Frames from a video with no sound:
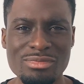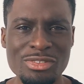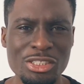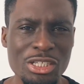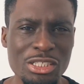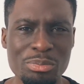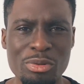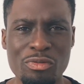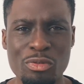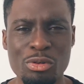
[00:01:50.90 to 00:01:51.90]
just
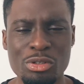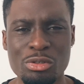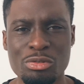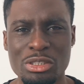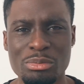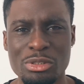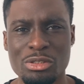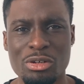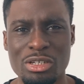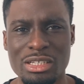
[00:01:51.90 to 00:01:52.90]
before the Christmas
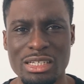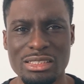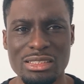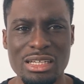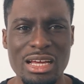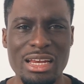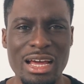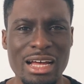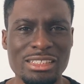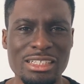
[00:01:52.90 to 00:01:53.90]
holidays and
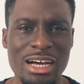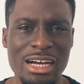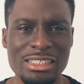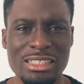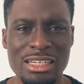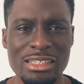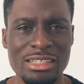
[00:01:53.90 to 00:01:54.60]
had to isolate.